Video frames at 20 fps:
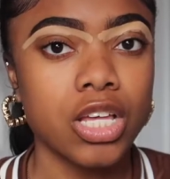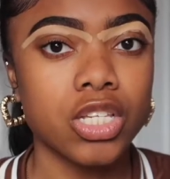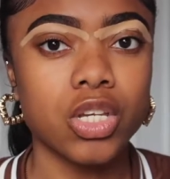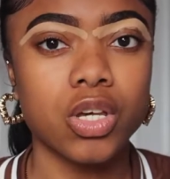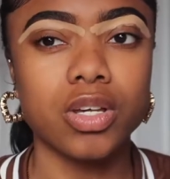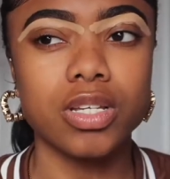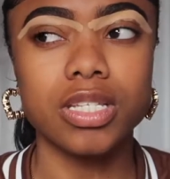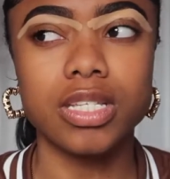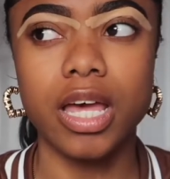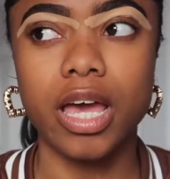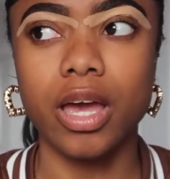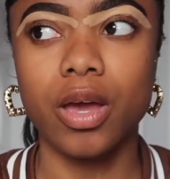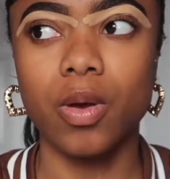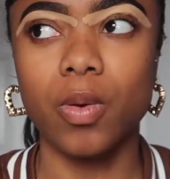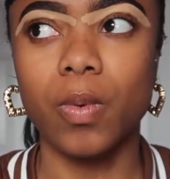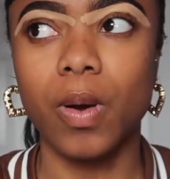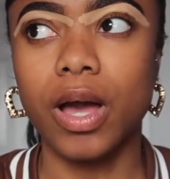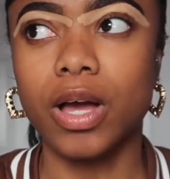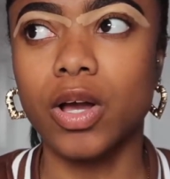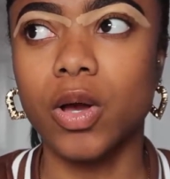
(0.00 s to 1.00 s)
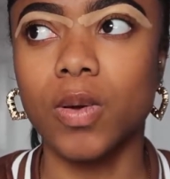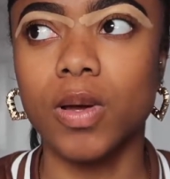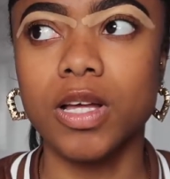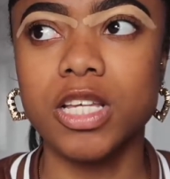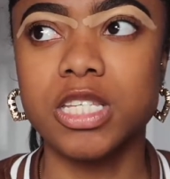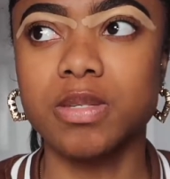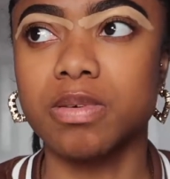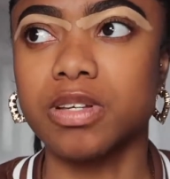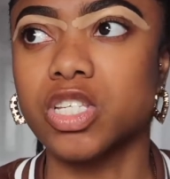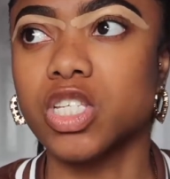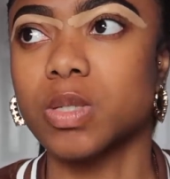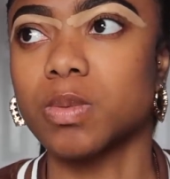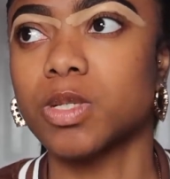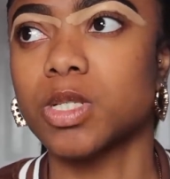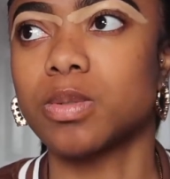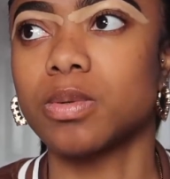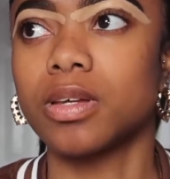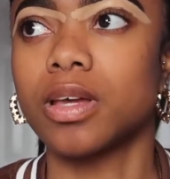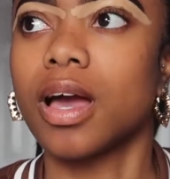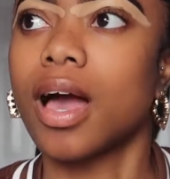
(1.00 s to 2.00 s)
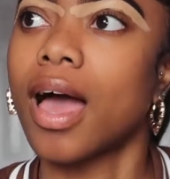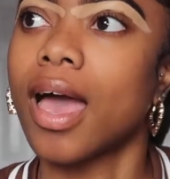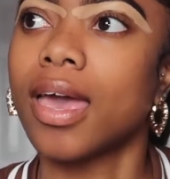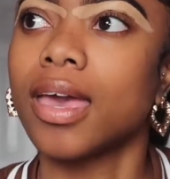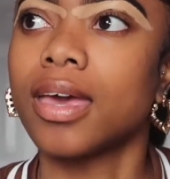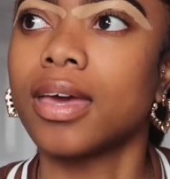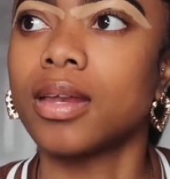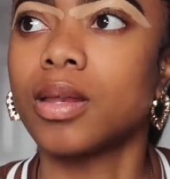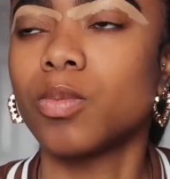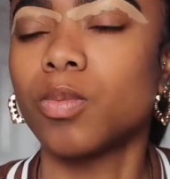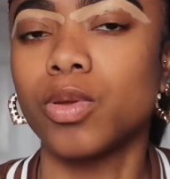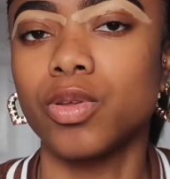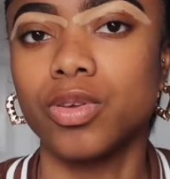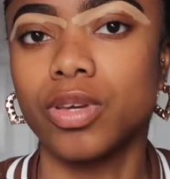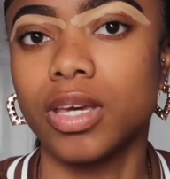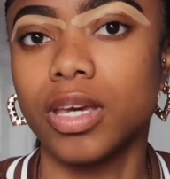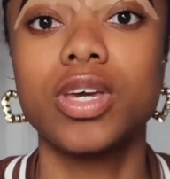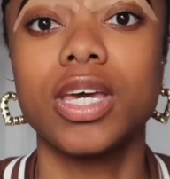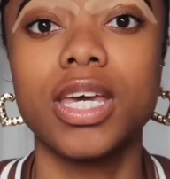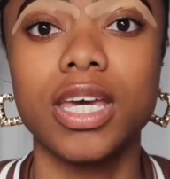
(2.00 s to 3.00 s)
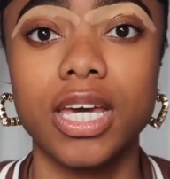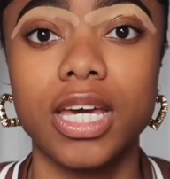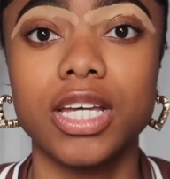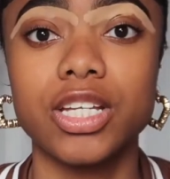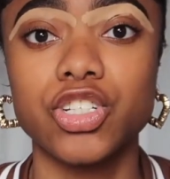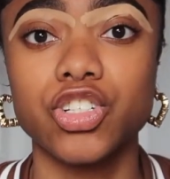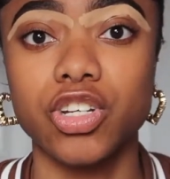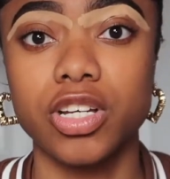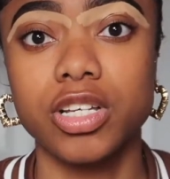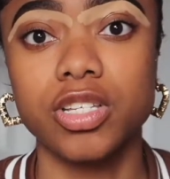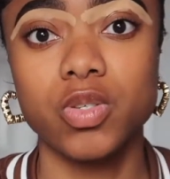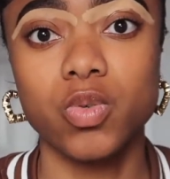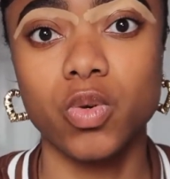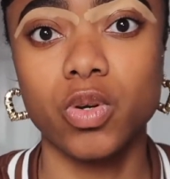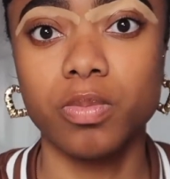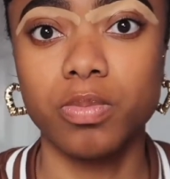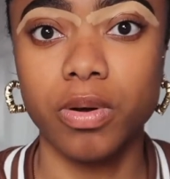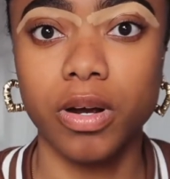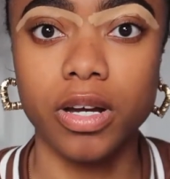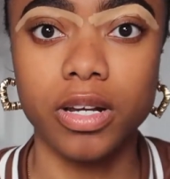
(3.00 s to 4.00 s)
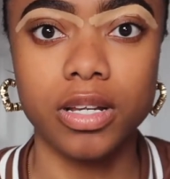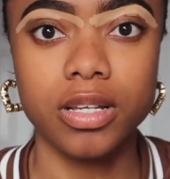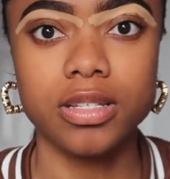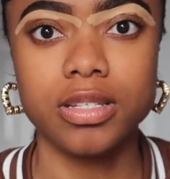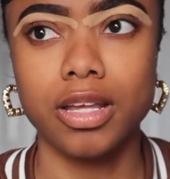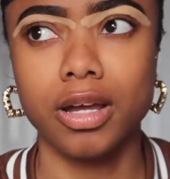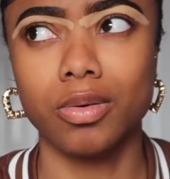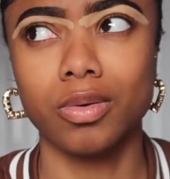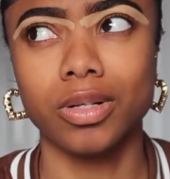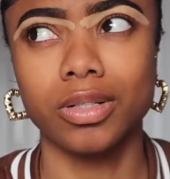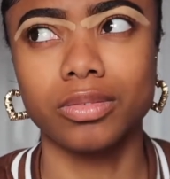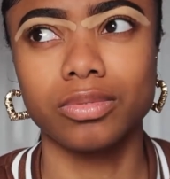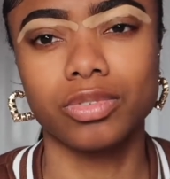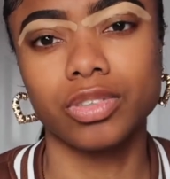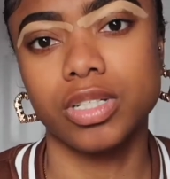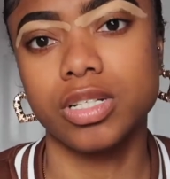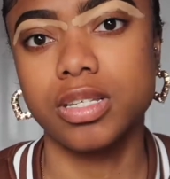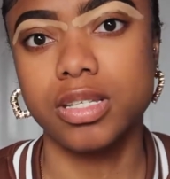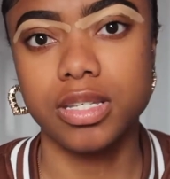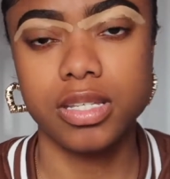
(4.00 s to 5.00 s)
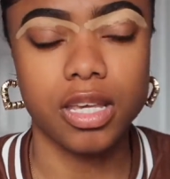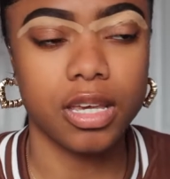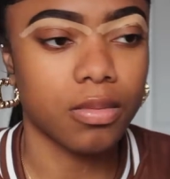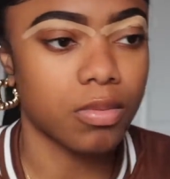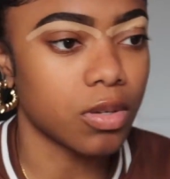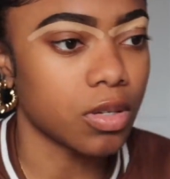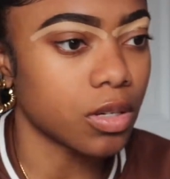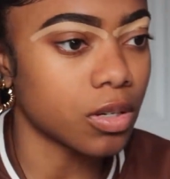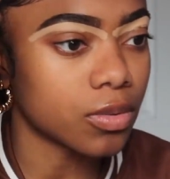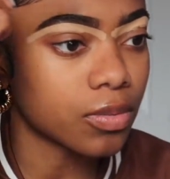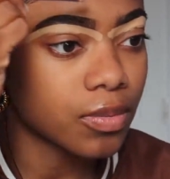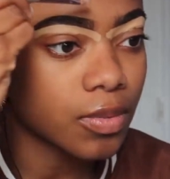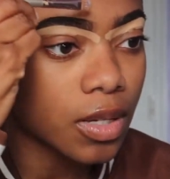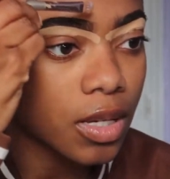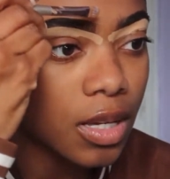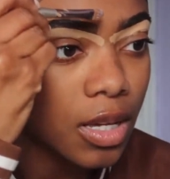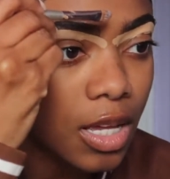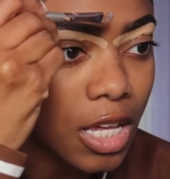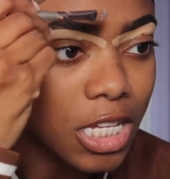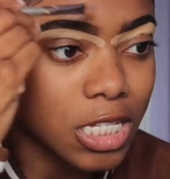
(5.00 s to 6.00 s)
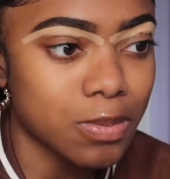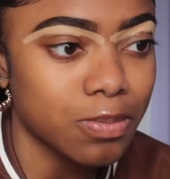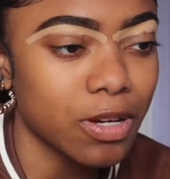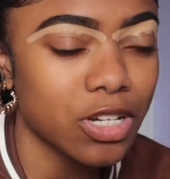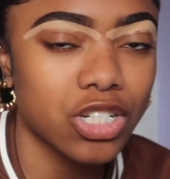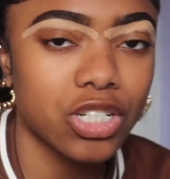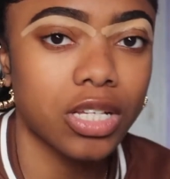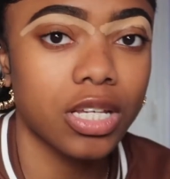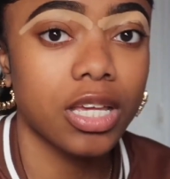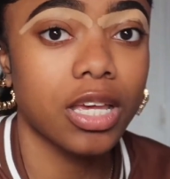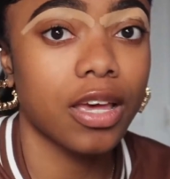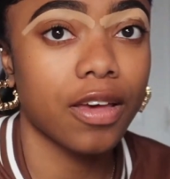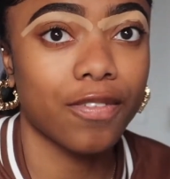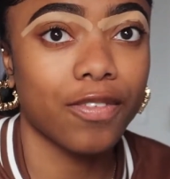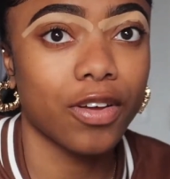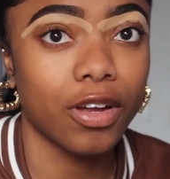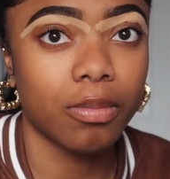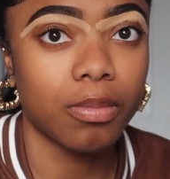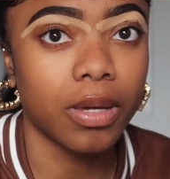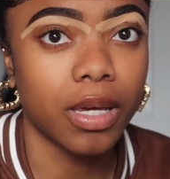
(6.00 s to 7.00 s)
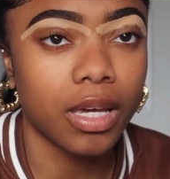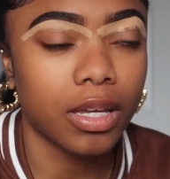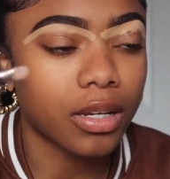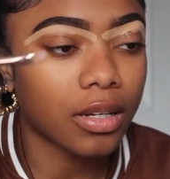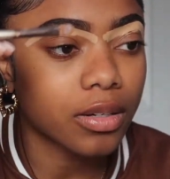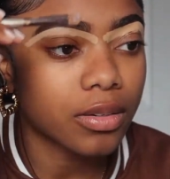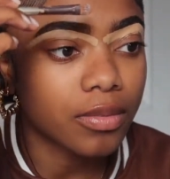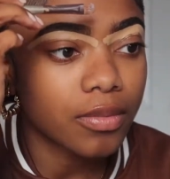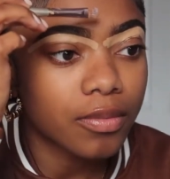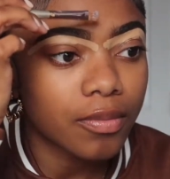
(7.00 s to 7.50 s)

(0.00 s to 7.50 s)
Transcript: So it's like, why go out and spend so much money on high-end when you can get drugstore products that work just the same, you know? Especially if you're a beginner.